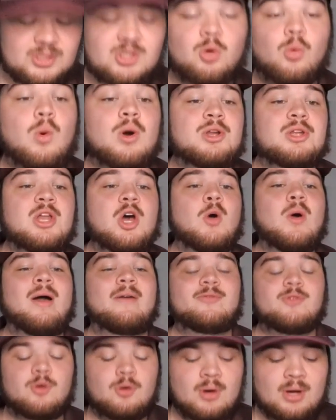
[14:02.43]
So 1-0
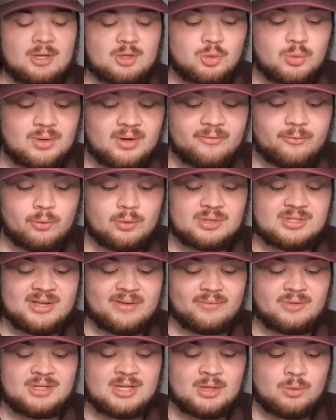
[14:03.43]
after a
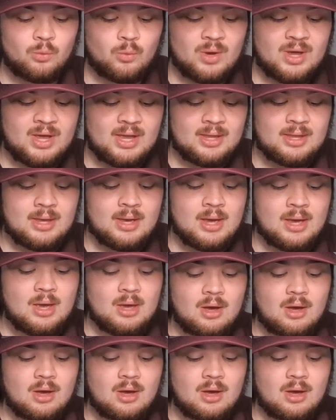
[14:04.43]
24-17 win